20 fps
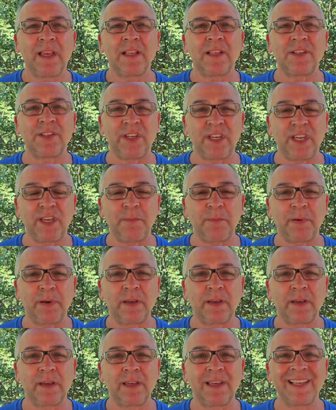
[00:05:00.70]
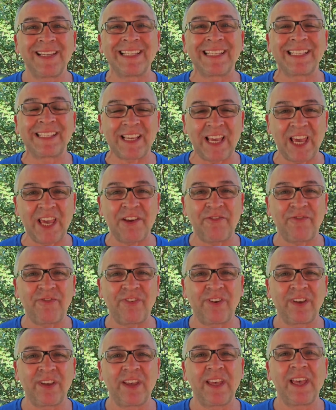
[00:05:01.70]
cheap, safe,
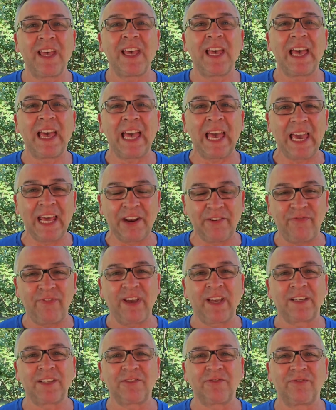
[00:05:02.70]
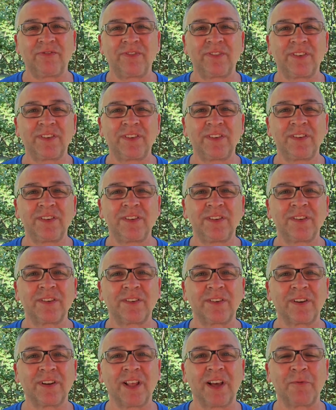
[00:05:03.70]
and effective.
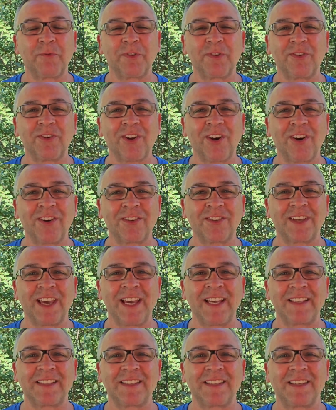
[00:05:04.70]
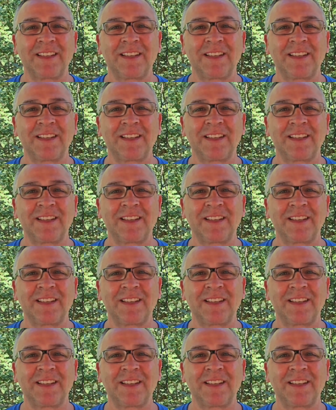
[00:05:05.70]
Good luck with your dogs, guys.